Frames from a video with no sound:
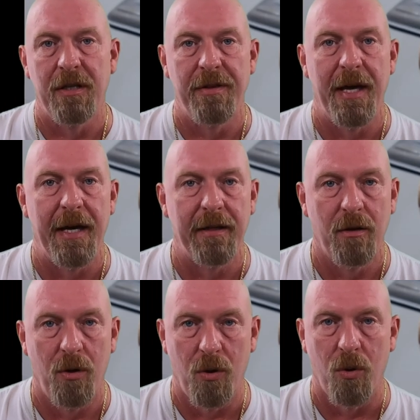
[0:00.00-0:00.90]
in that
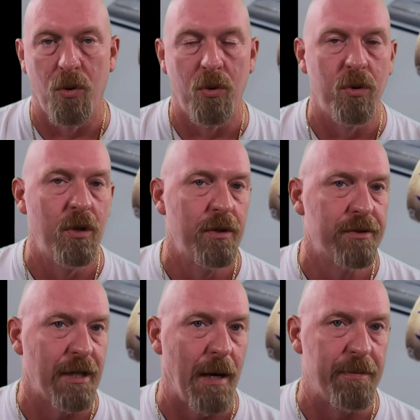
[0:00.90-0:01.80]
whole
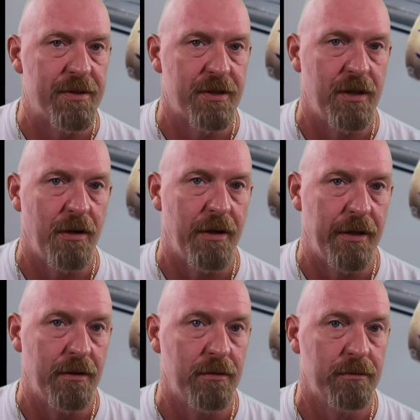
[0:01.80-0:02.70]
type of
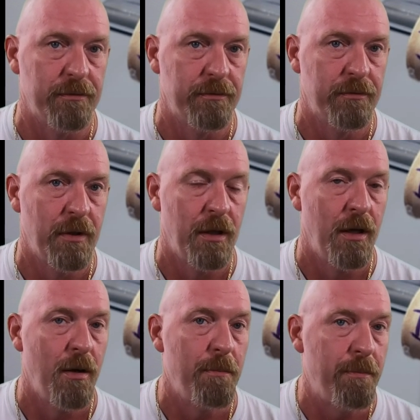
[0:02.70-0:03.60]
scenario?
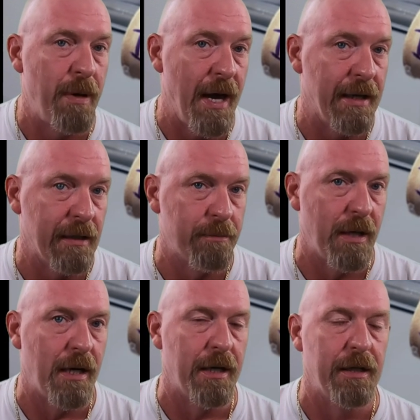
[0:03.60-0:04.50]
Panic
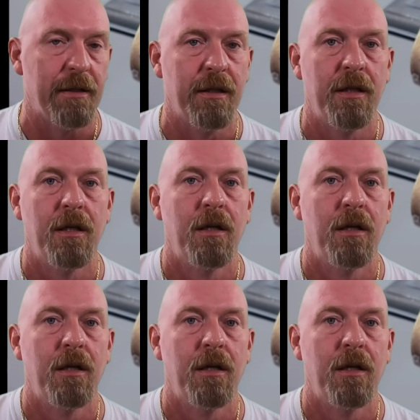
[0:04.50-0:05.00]
buying.